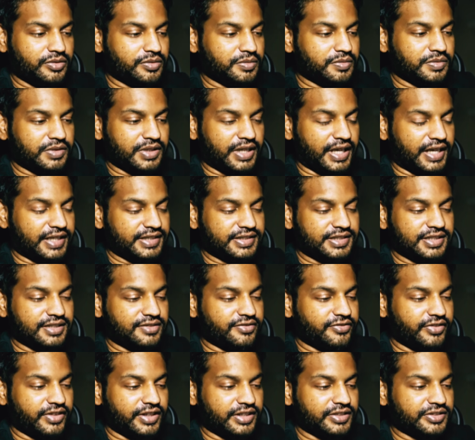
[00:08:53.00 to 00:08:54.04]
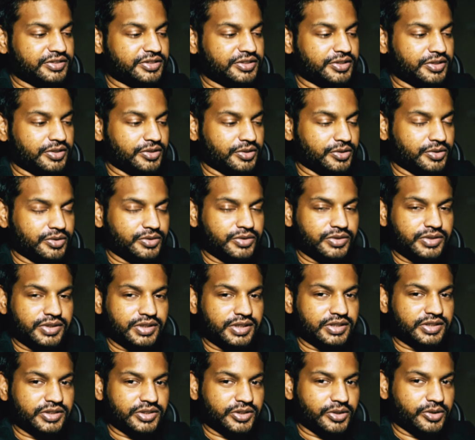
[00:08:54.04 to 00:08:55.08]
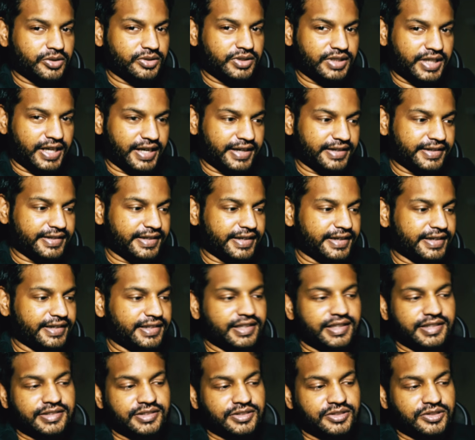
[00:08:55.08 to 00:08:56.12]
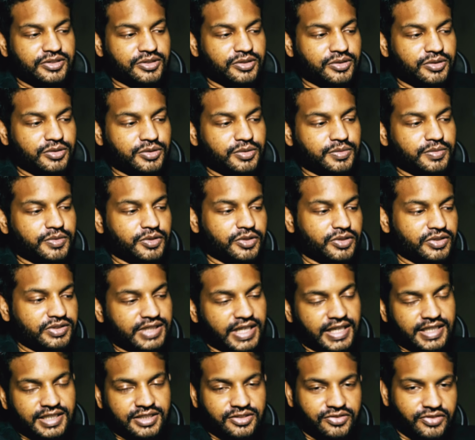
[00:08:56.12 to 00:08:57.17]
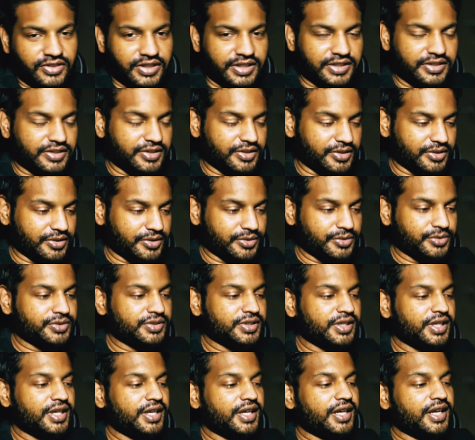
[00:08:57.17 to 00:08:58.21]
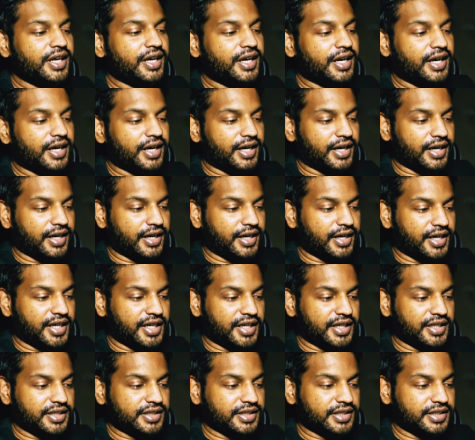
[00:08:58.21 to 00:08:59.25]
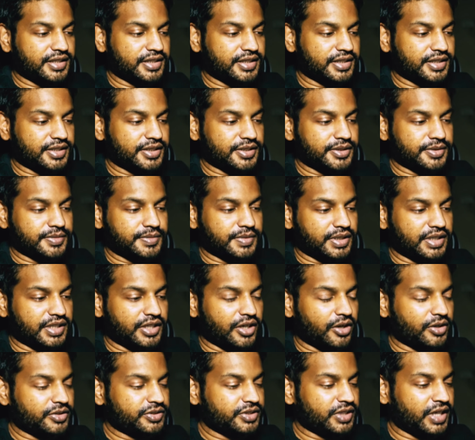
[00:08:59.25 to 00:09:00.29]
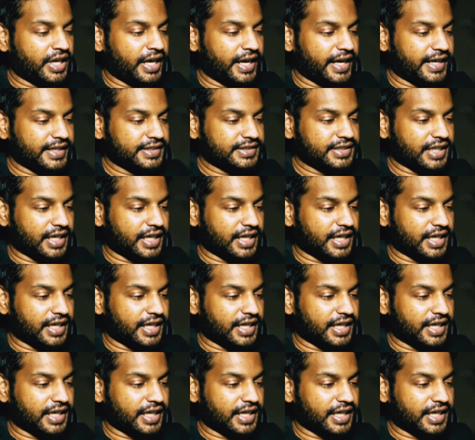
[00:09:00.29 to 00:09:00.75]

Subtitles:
nice it feels to use. It's so tactile and so satisfying to use. It also has